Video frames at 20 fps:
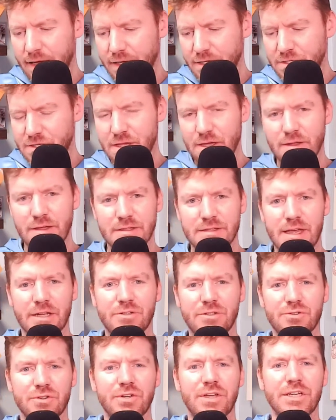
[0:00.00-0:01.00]
I just think he's
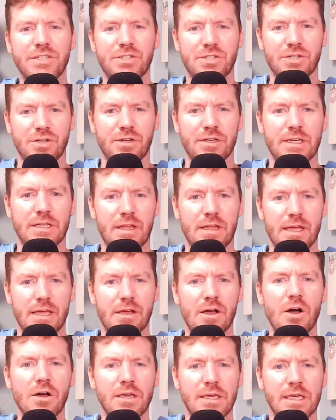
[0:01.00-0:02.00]
not traditionally like
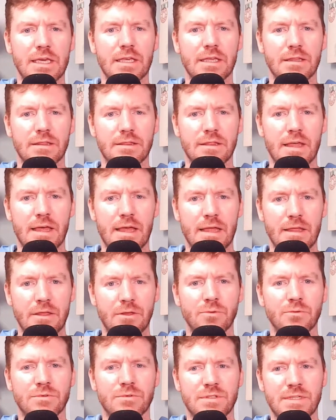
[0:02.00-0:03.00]
hunky that
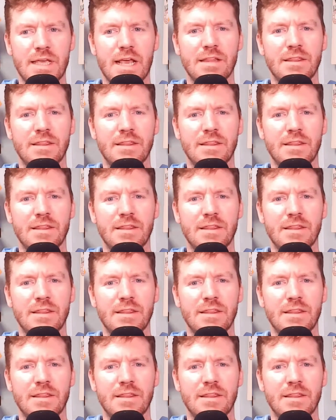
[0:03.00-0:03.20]
you'd see.